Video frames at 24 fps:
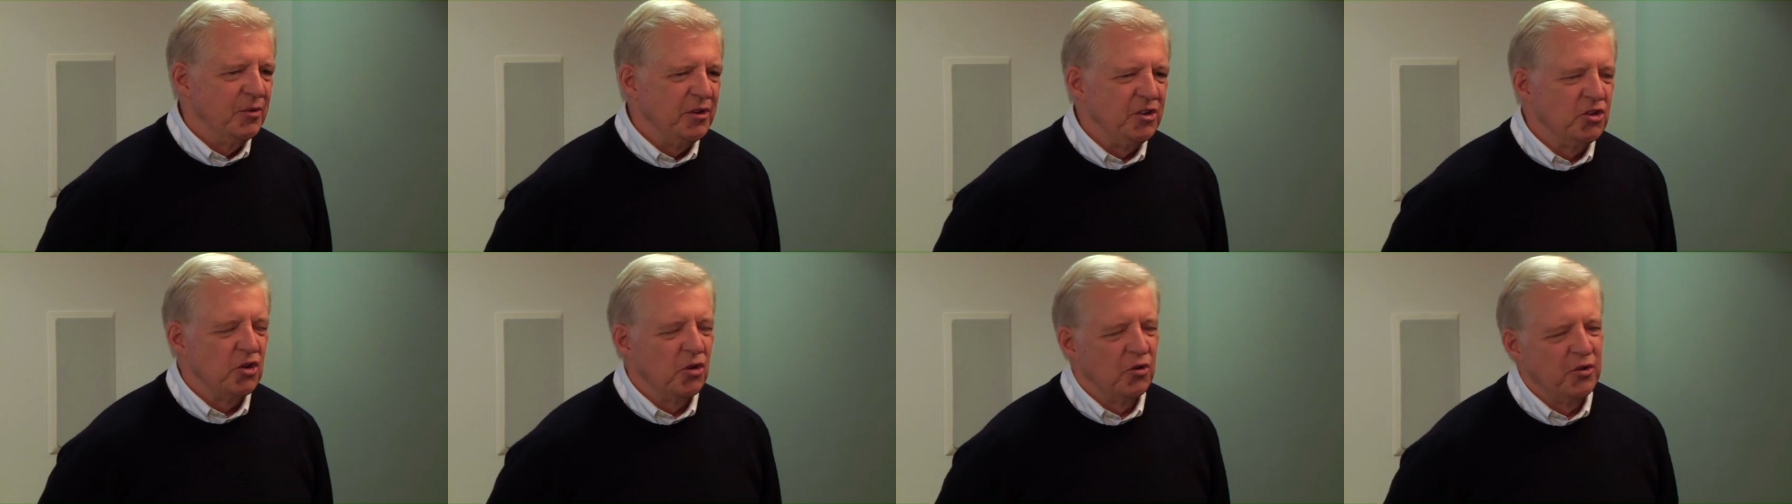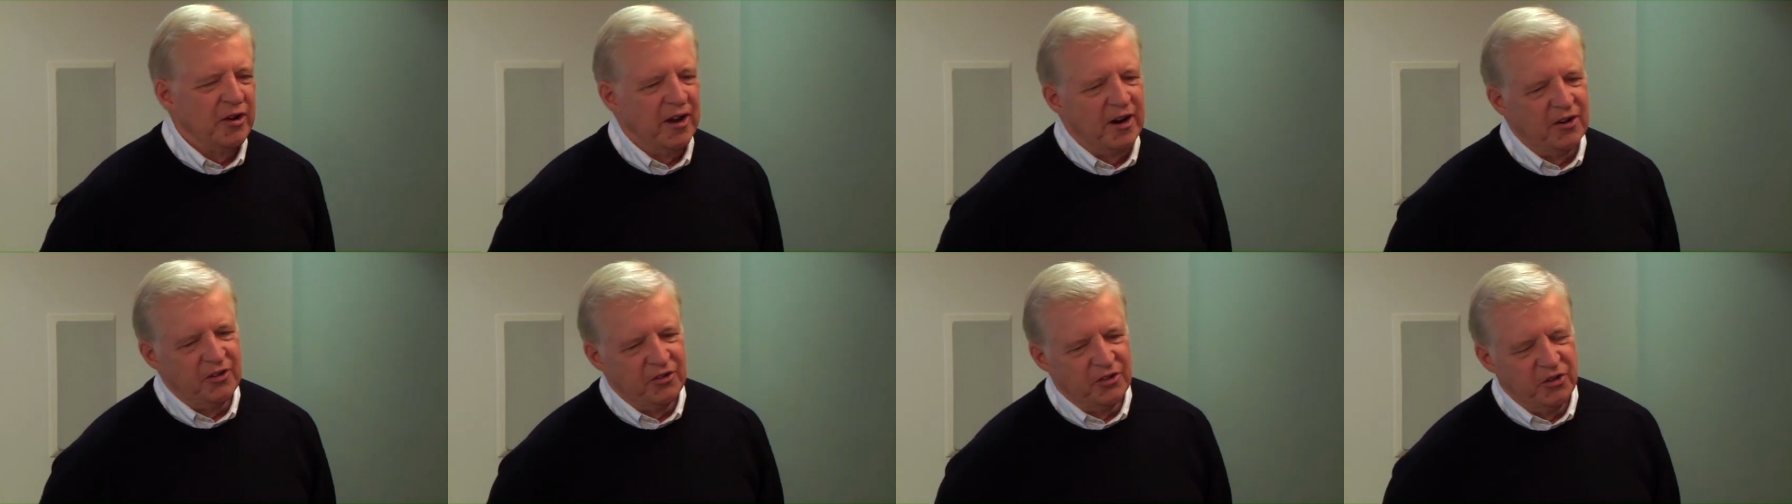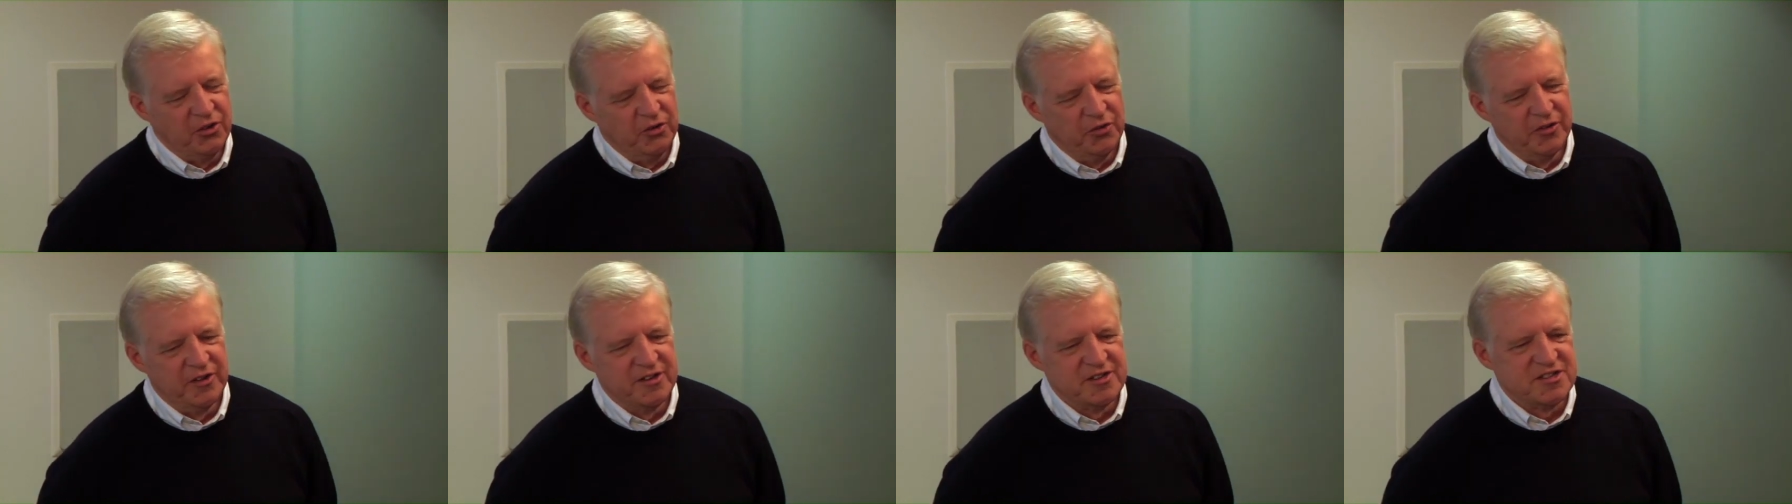then we'd go down
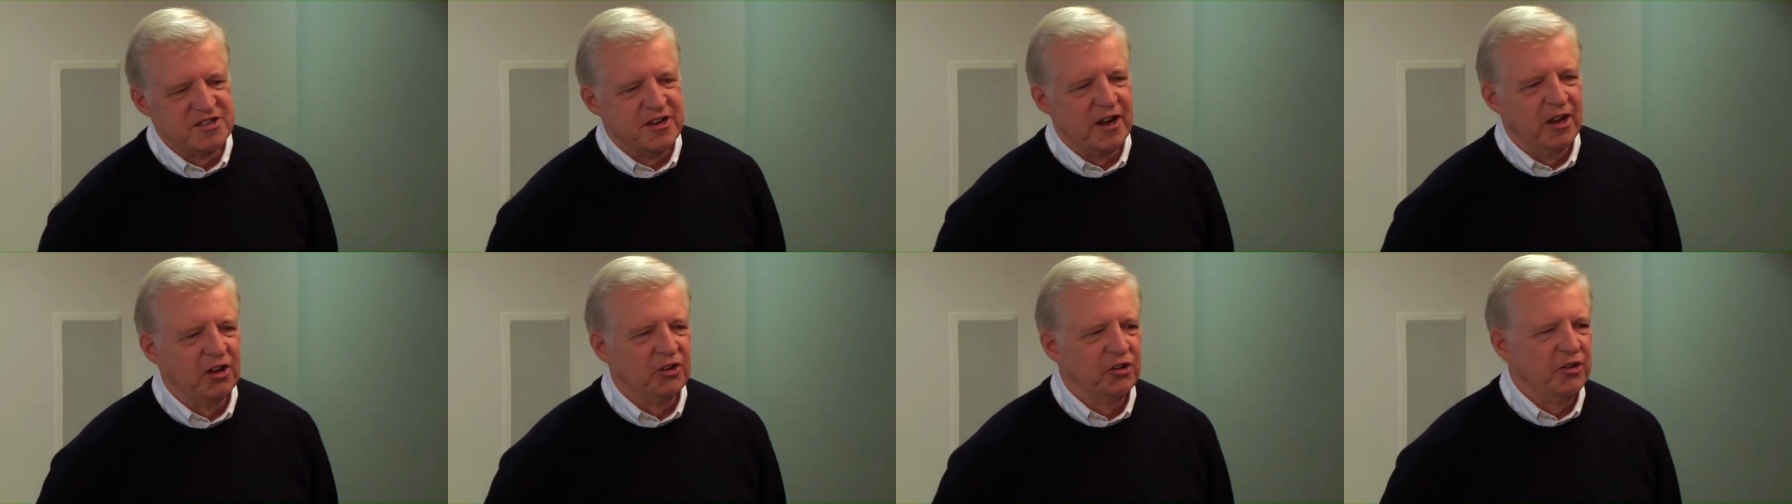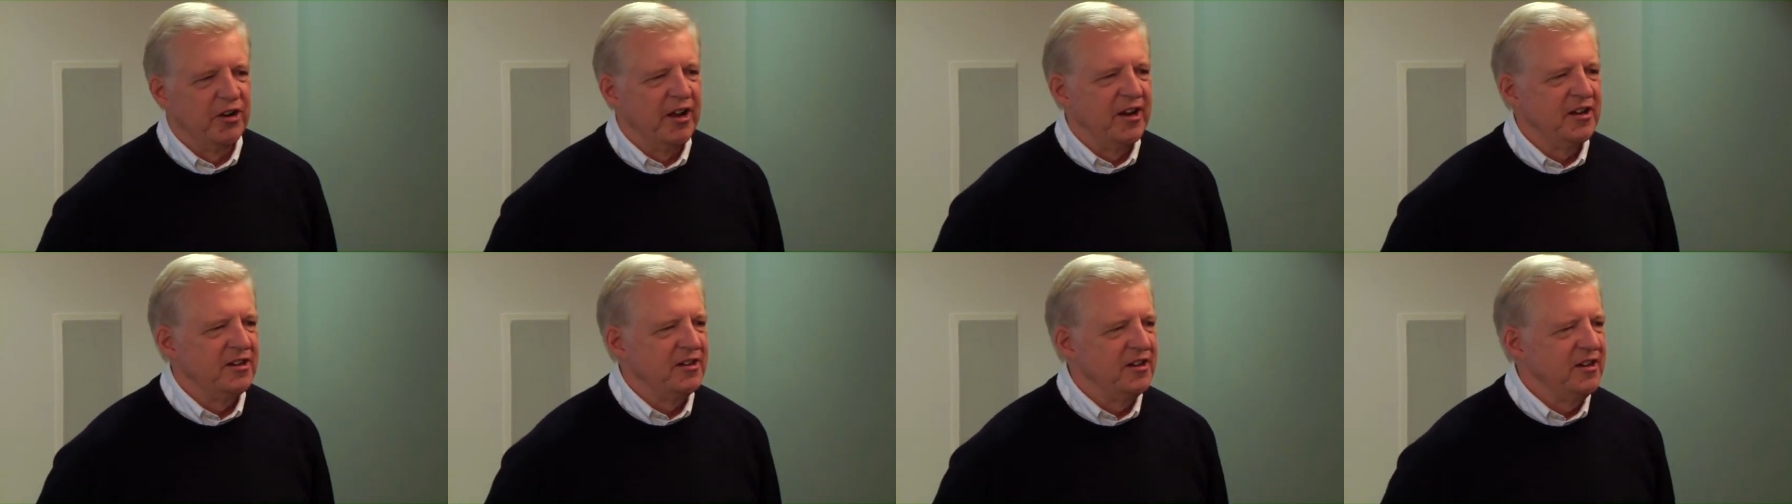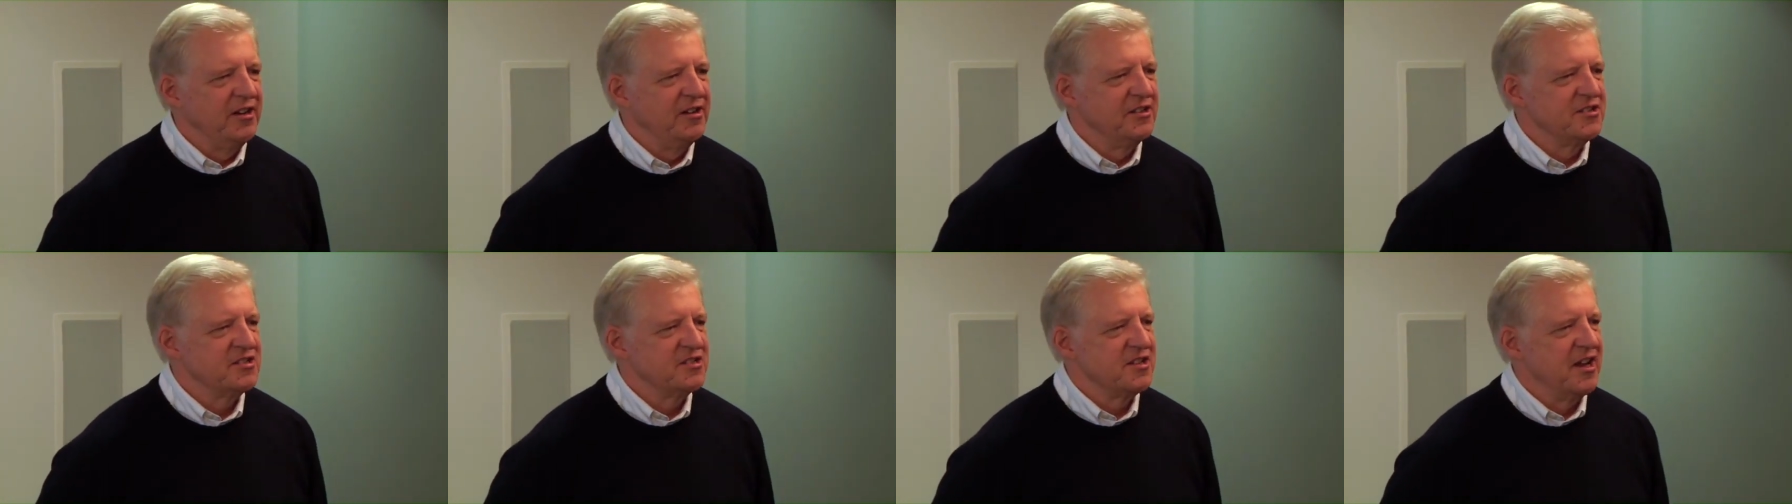to this
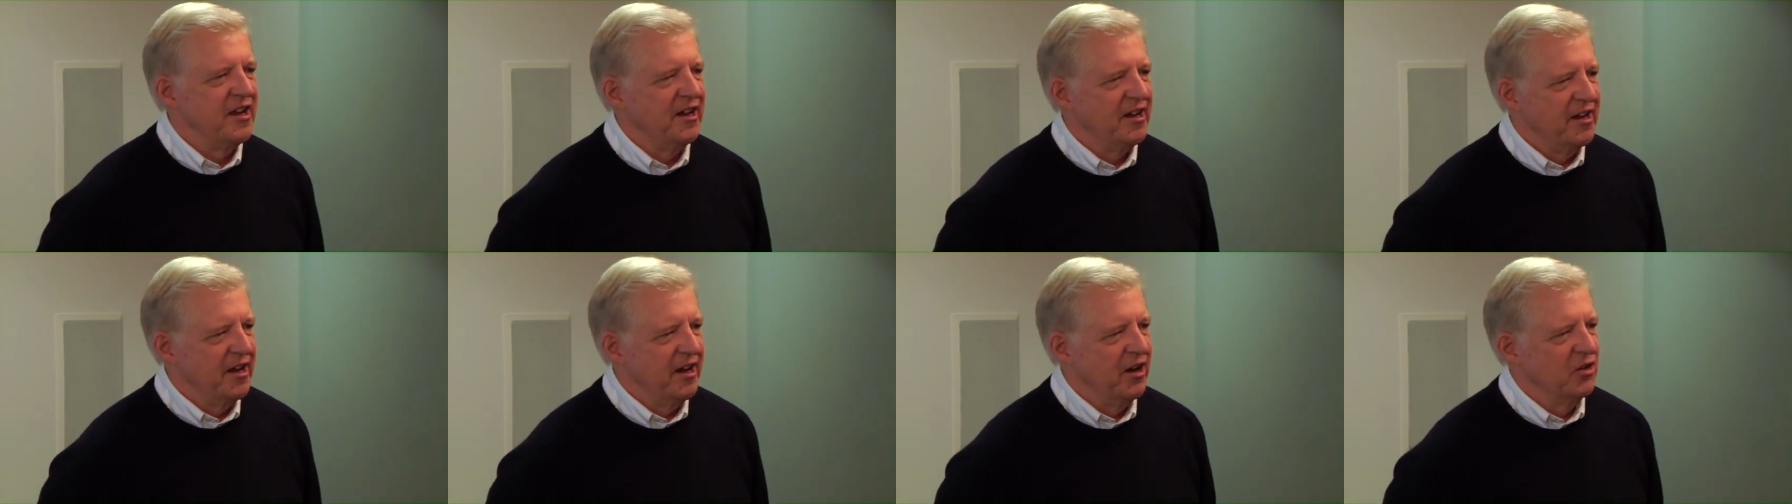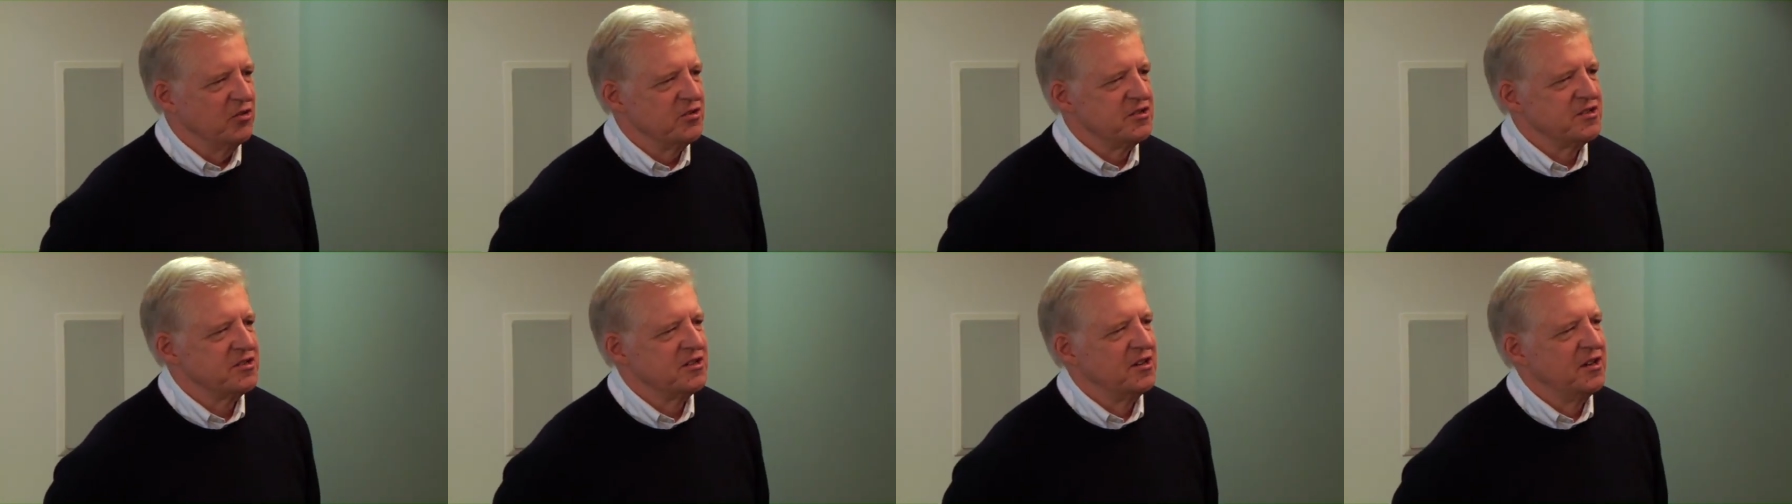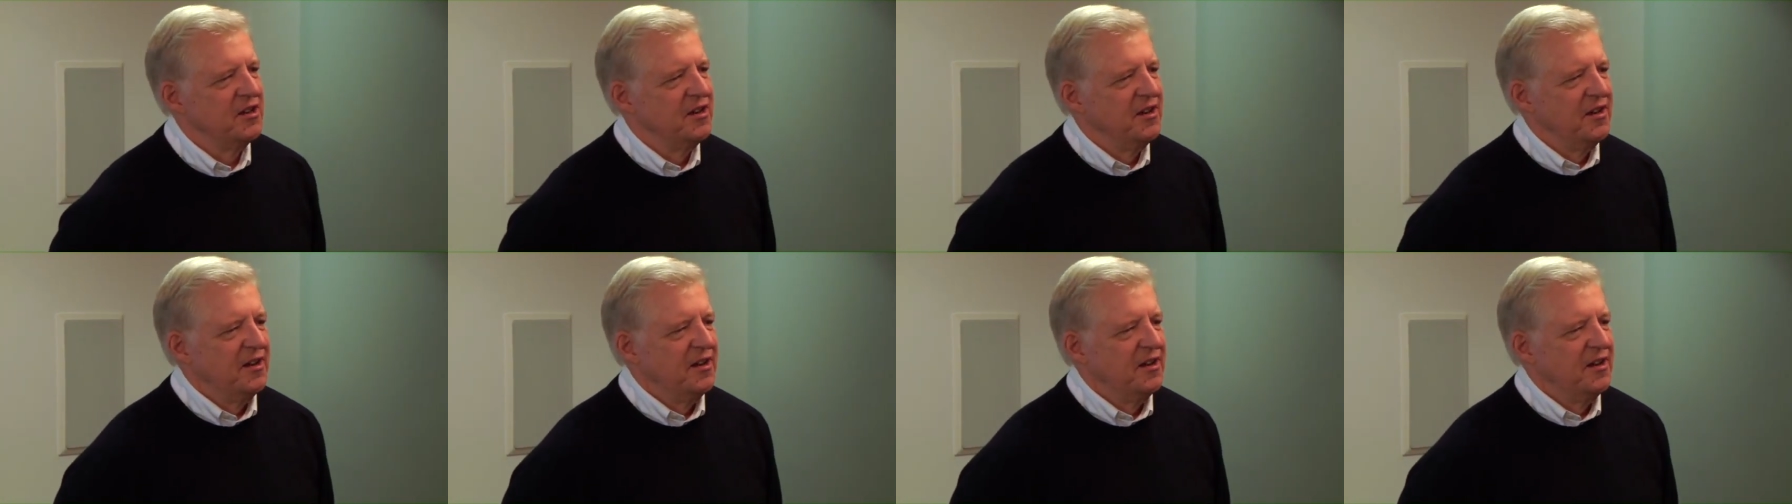$1.19 steakhouse